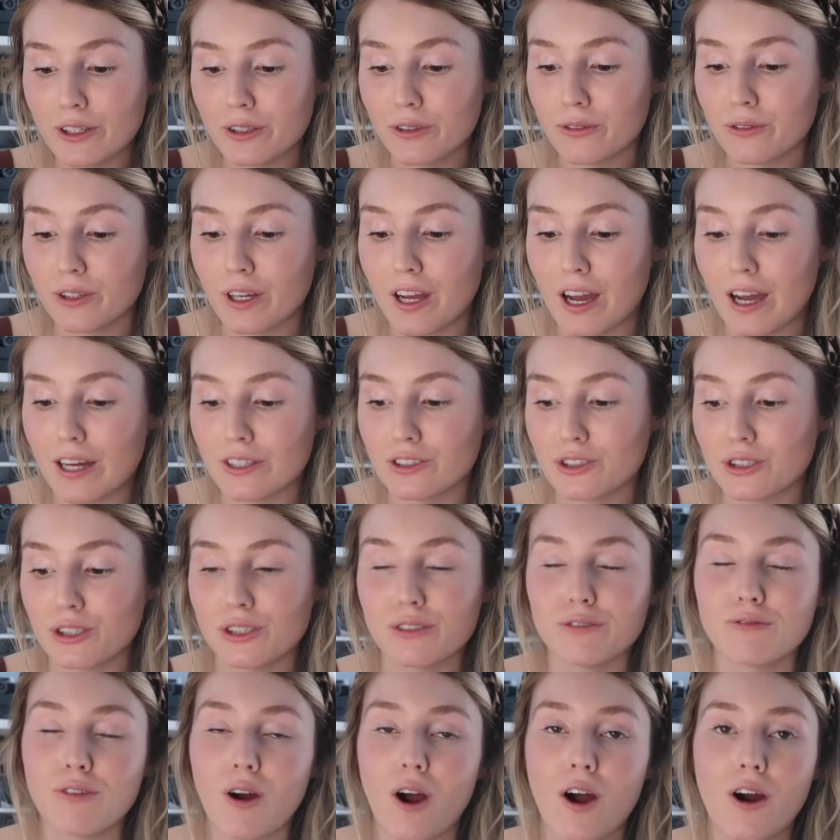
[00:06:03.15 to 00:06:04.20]
it
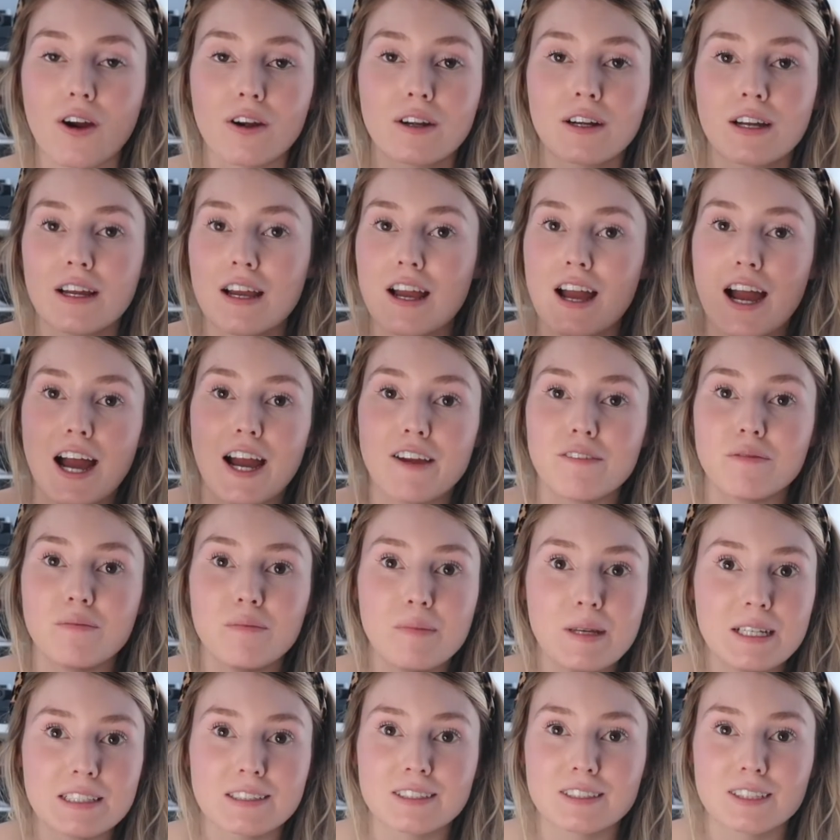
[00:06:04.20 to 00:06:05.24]
too far. I've
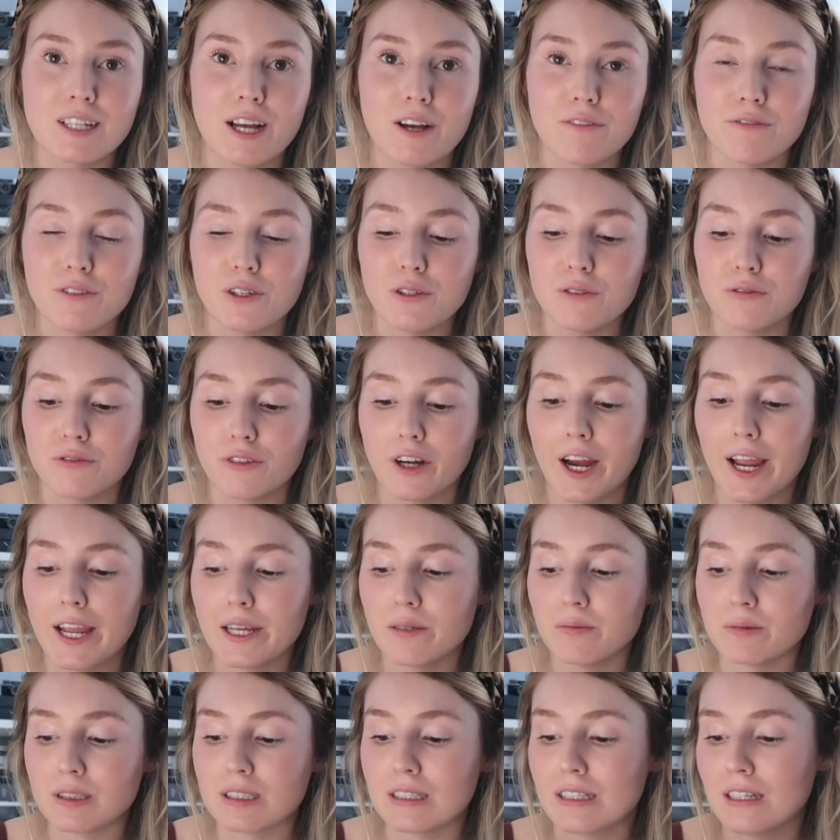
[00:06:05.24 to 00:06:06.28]
missed a few
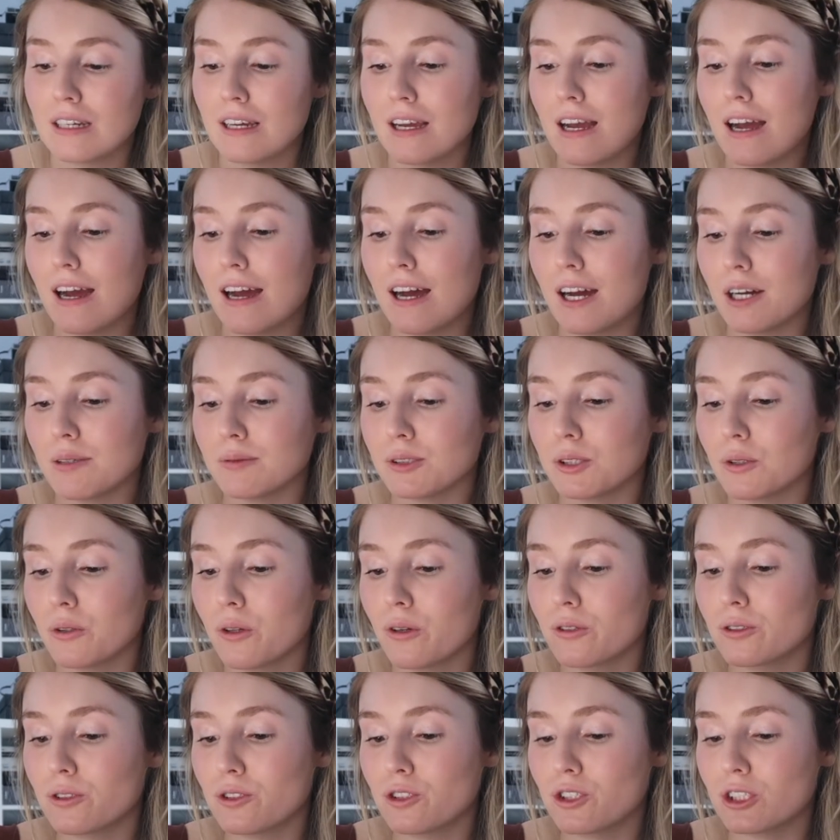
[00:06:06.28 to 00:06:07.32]
frames. So
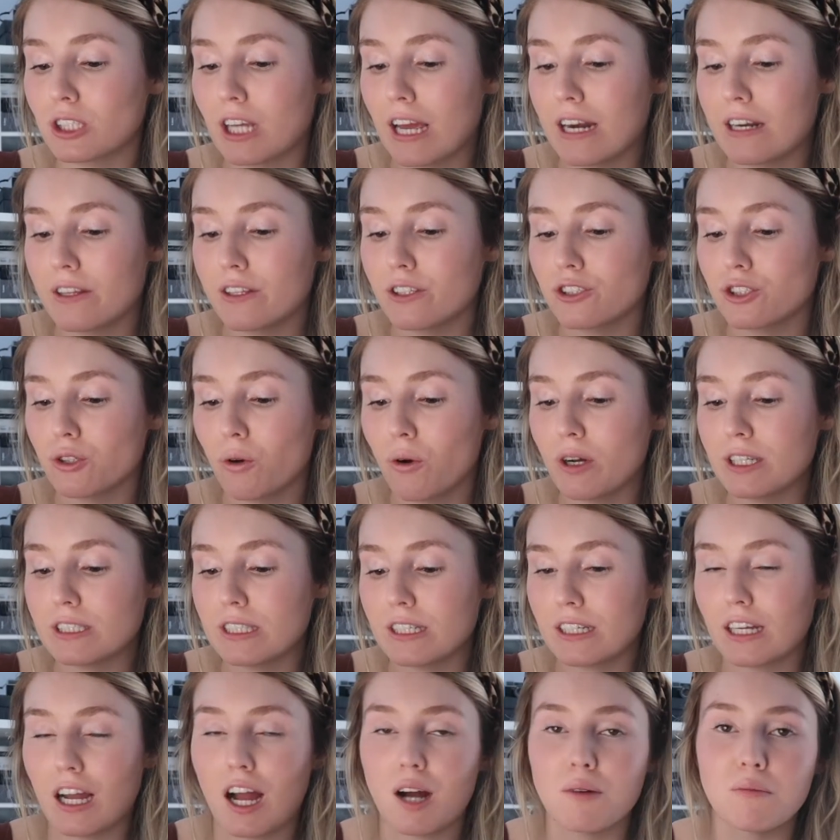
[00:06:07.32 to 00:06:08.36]
those are just kind of the joys
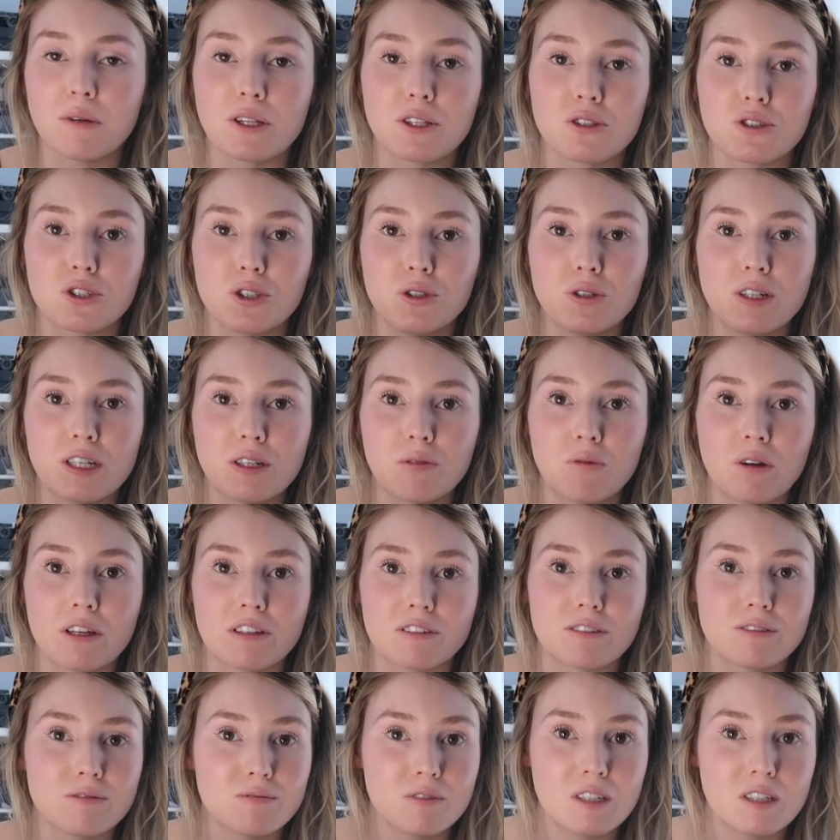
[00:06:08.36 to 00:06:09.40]
that come with shooting
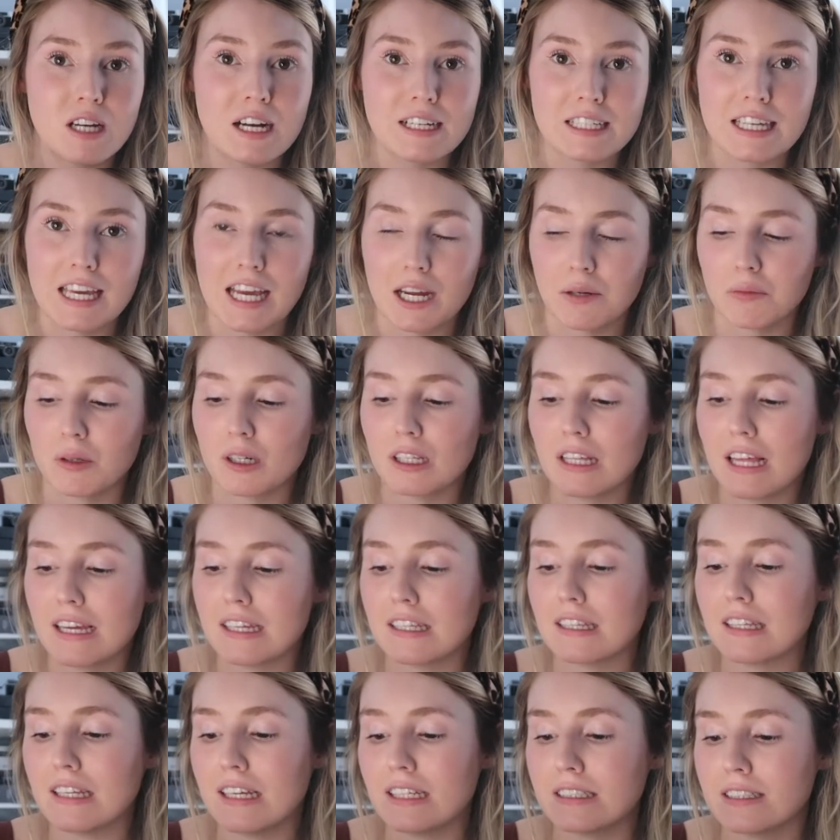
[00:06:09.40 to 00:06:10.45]
with a camera
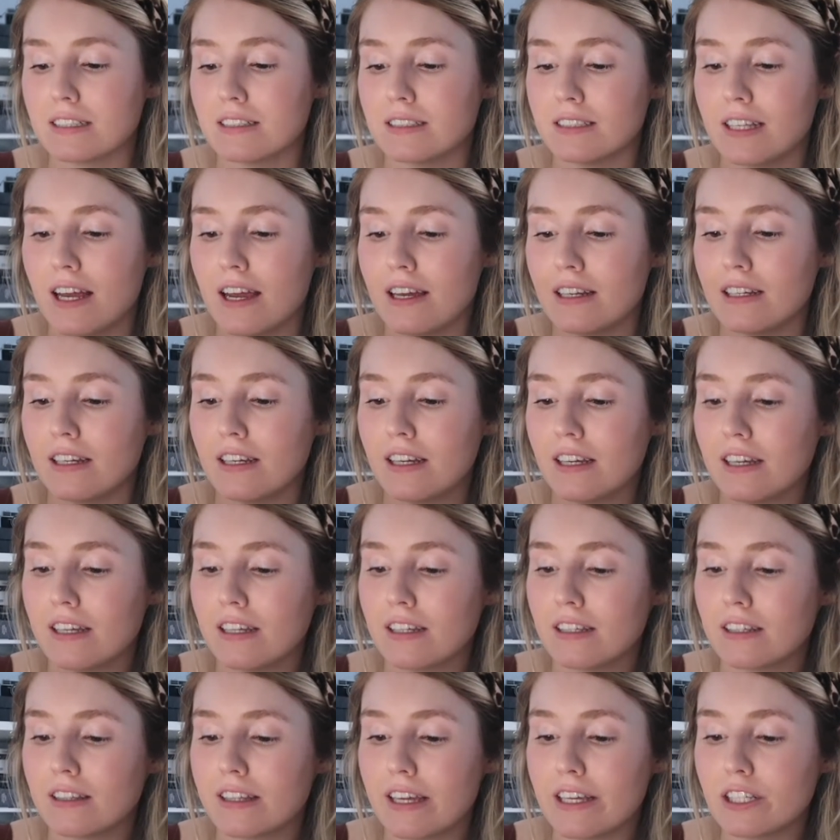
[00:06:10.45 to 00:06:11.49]
like this, is that
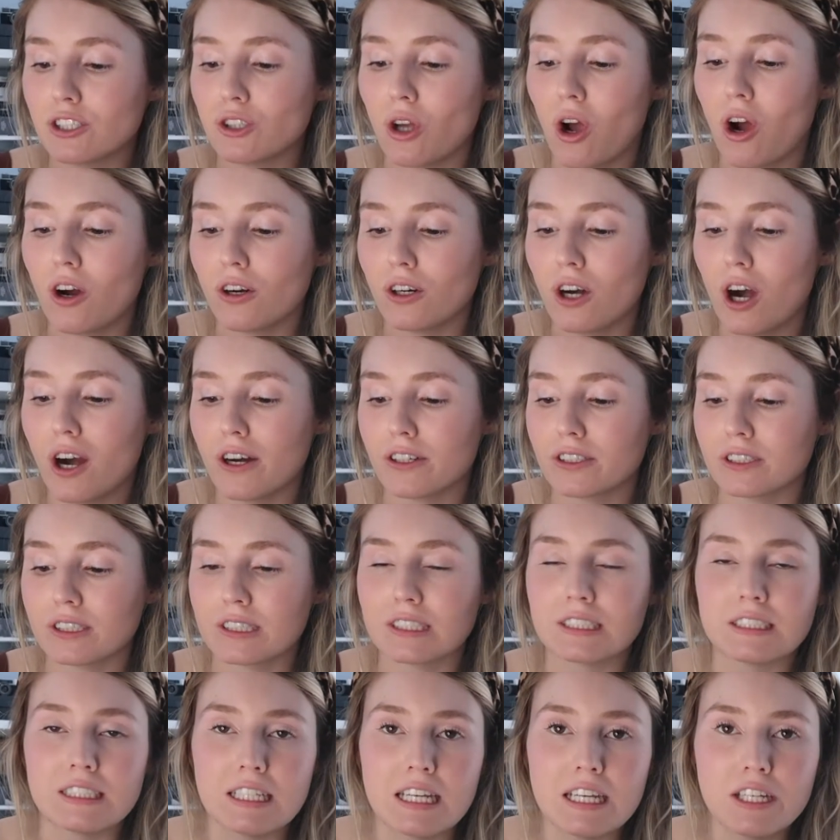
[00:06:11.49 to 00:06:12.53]
things are hard to
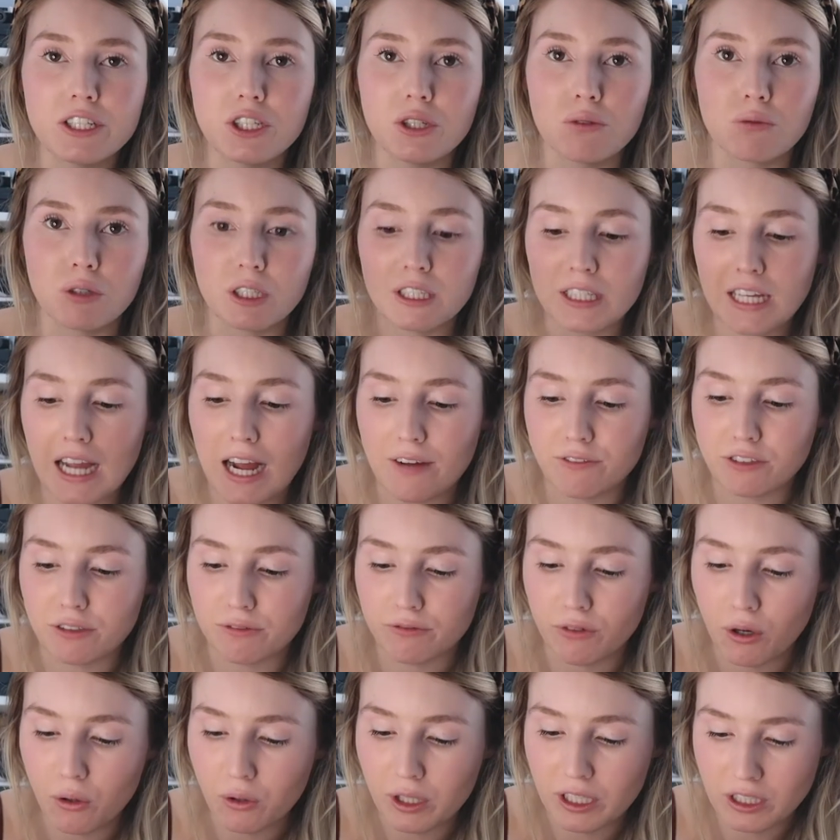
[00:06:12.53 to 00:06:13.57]
see and you really have to
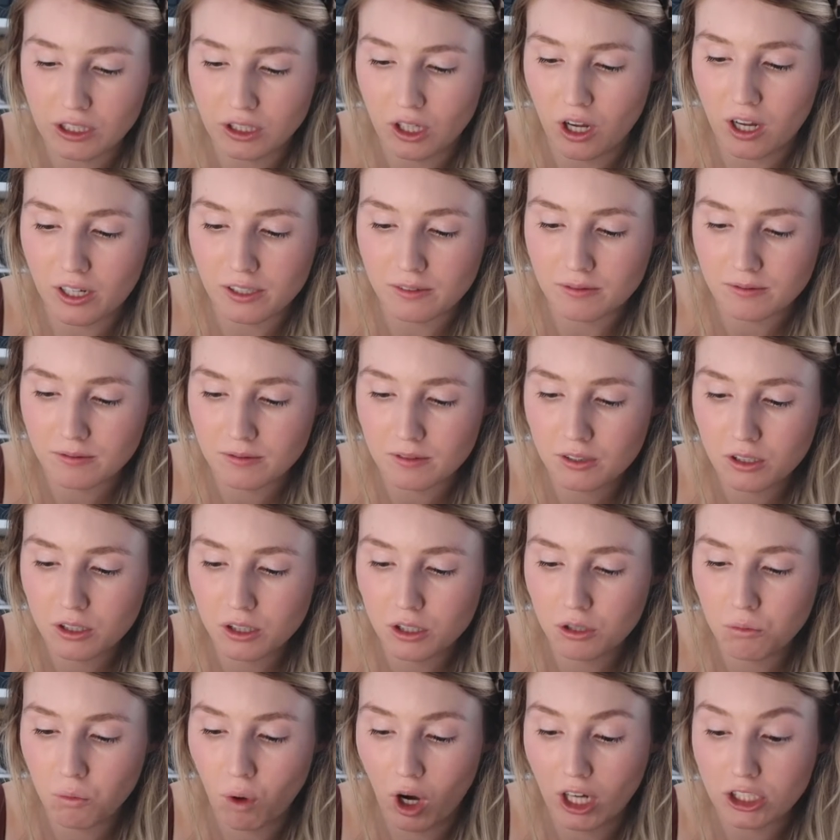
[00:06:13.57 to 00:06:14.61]
focus on
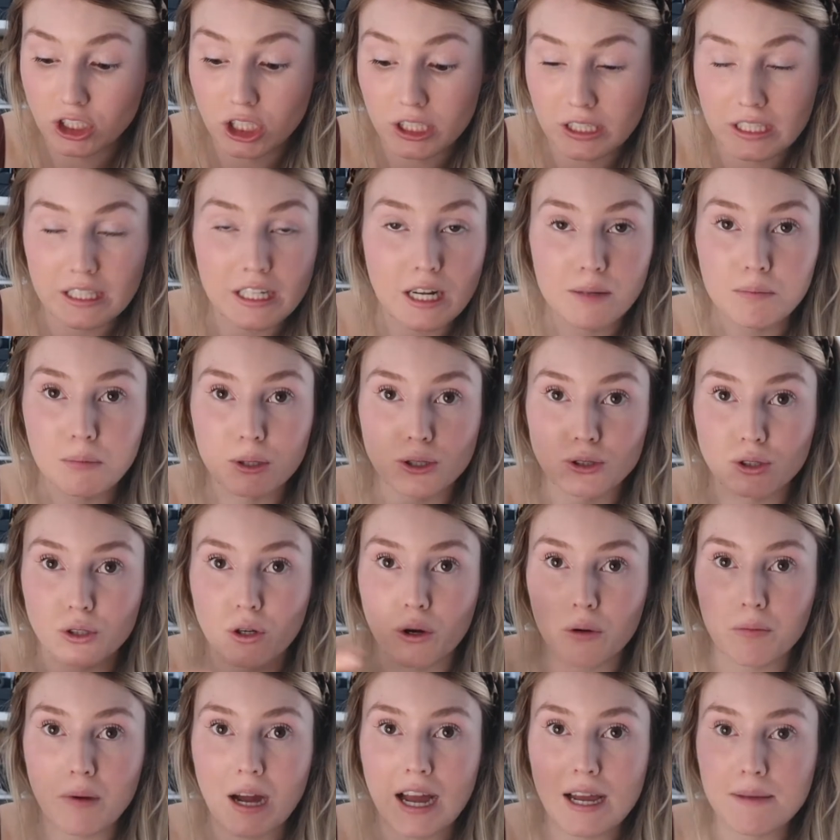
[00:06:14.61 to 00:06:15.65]
watching the numbers
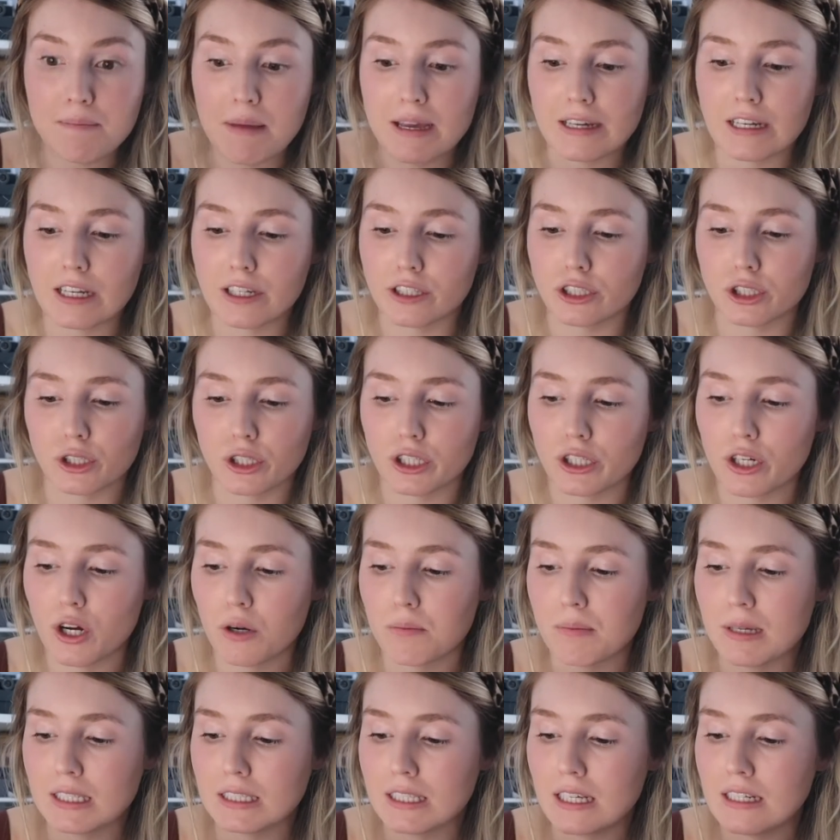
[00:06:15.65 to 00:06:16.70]
go by and making sure you don't
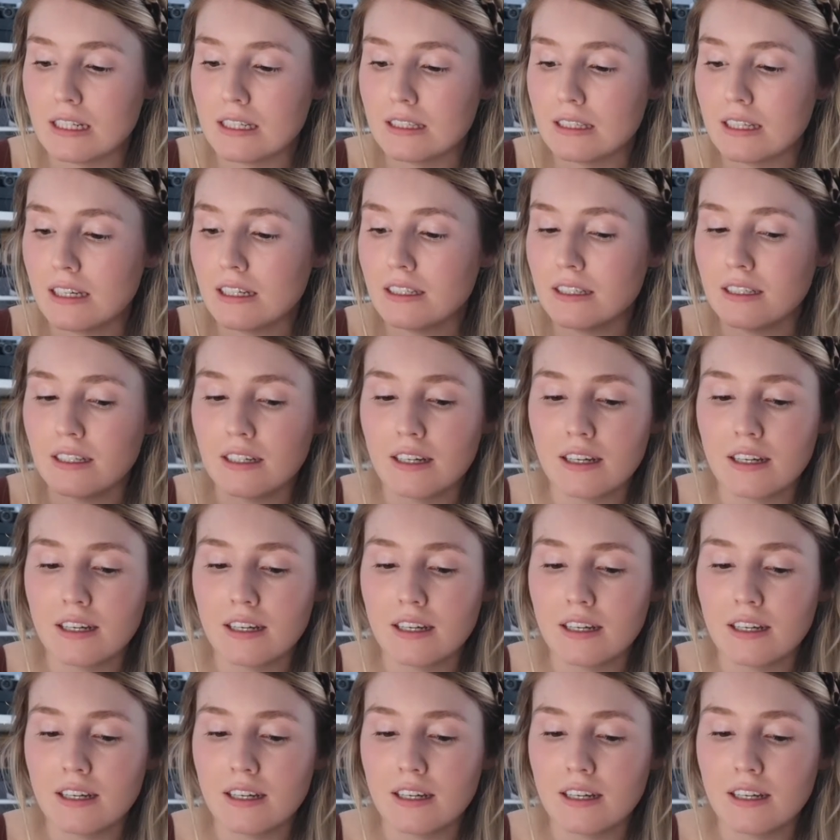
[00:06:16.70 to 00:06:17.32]
miss anything.